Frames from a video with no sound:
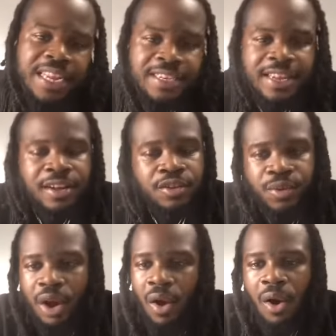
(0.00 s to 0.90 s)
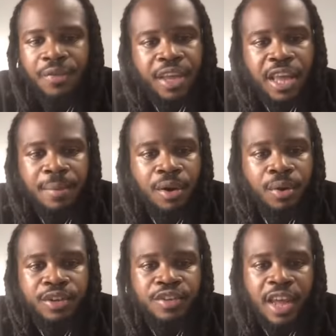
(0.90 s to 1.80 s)
It deals with all the chemical
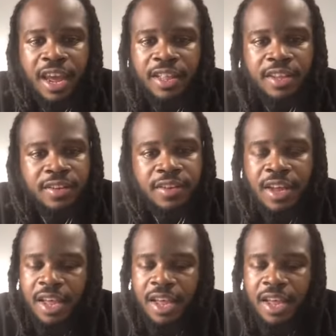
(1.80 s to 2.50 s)
exchanges.